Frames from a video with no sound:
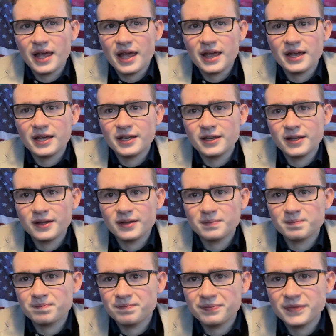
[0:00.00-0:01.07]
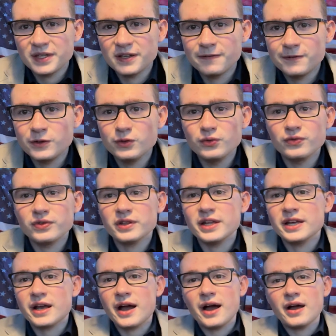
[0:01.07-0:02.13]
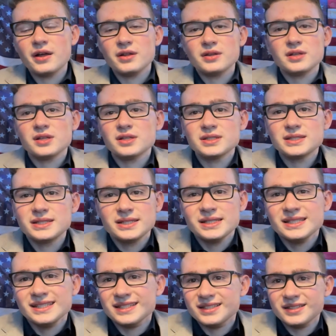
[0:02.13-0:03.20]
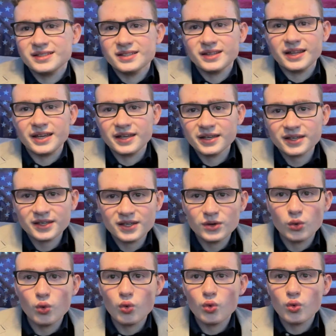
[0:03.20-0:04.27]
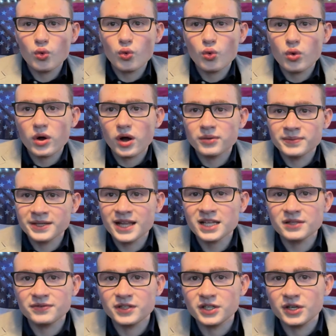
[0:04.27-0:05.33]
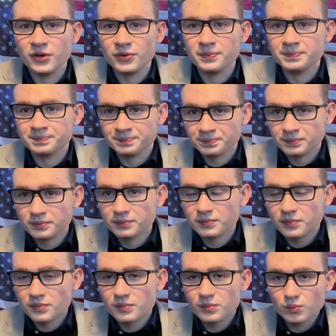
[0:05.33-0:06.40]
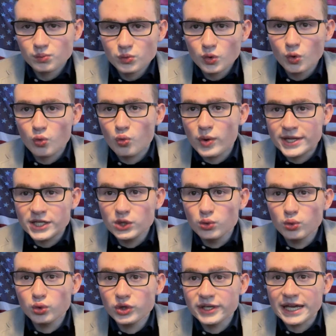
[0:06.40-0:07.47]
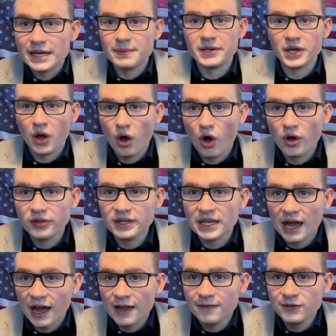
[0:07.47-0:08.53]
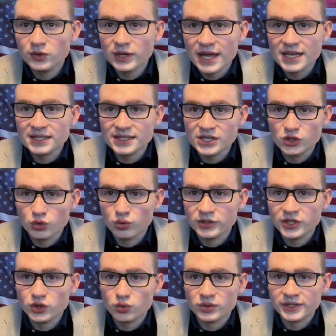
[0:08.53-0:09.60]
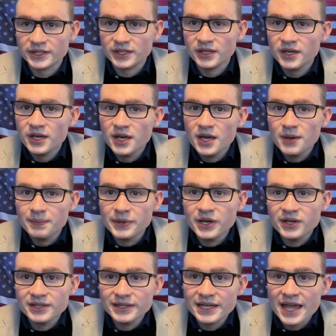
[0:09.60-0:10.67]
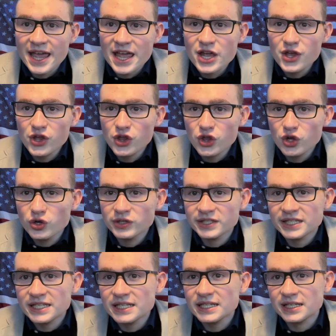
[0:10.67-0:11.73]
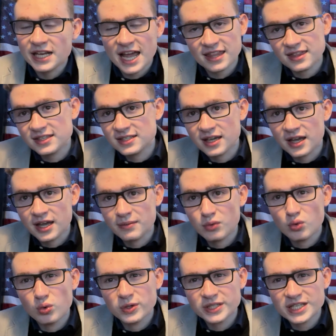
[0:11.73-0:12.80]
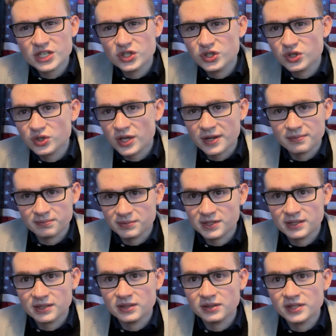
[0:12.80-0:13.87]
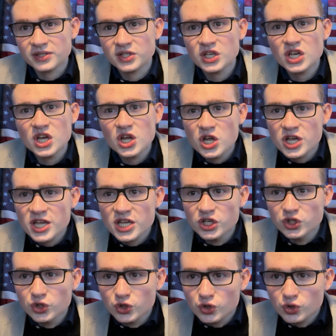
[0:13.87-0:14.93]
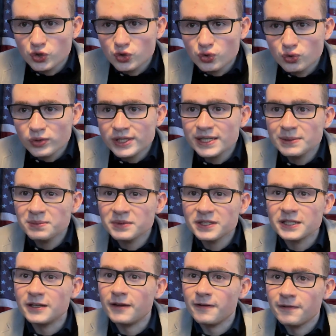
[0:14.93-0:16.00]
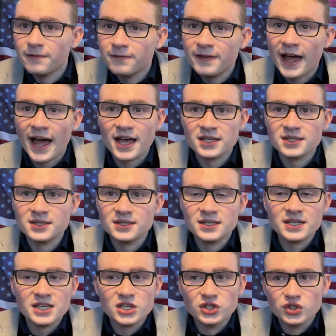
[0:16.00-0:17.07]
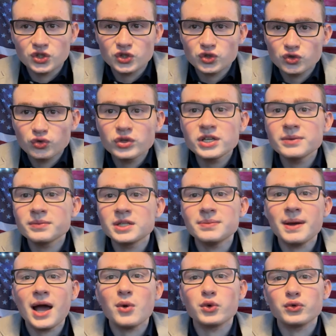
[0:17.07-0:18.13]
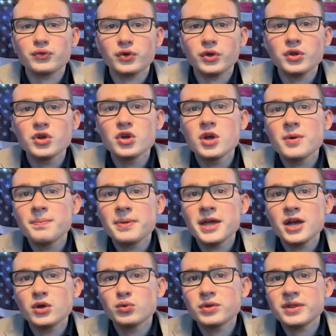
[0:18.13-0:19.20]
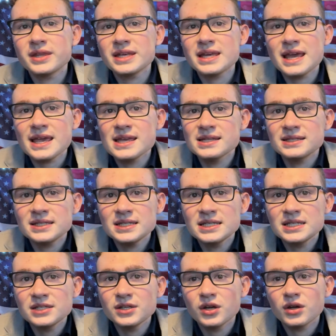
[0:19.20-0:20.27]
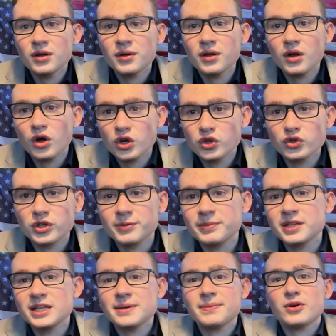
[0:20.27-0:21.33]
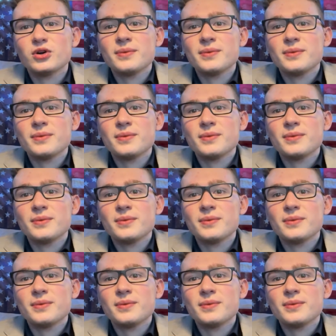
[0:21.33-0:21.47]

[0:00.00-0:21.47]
And if you've, like, seen, like, on my last video, when you were gaming on the iPhone SE 2020, because the A13 at the time was, and still is, extremely fast, extremely powerful, paired with the 1800 milliamp hour